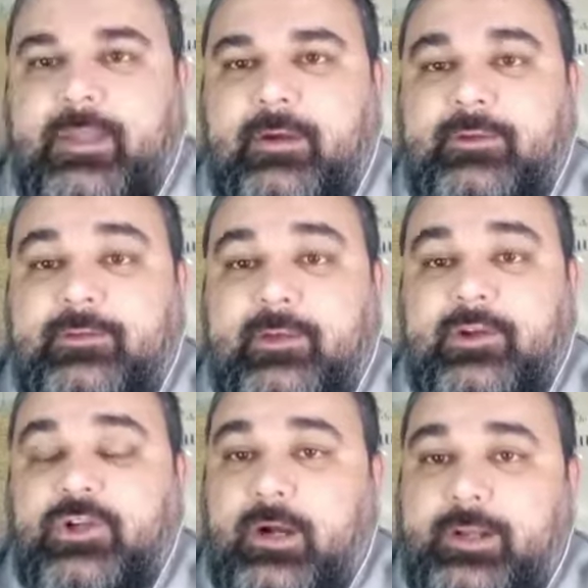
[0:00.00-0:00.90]
is a
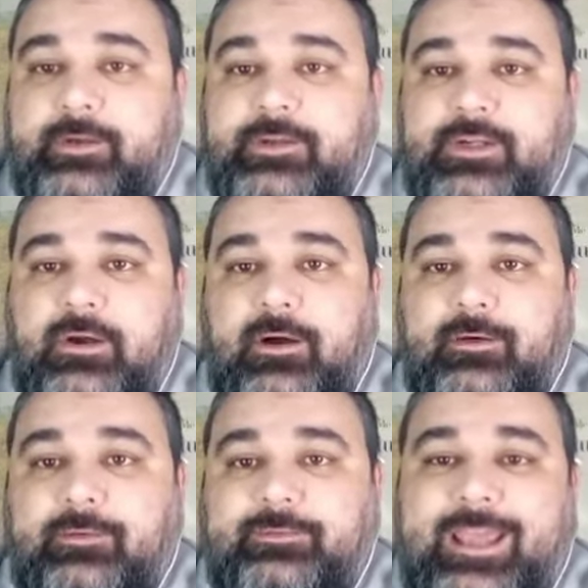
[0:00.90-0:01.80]
shortage of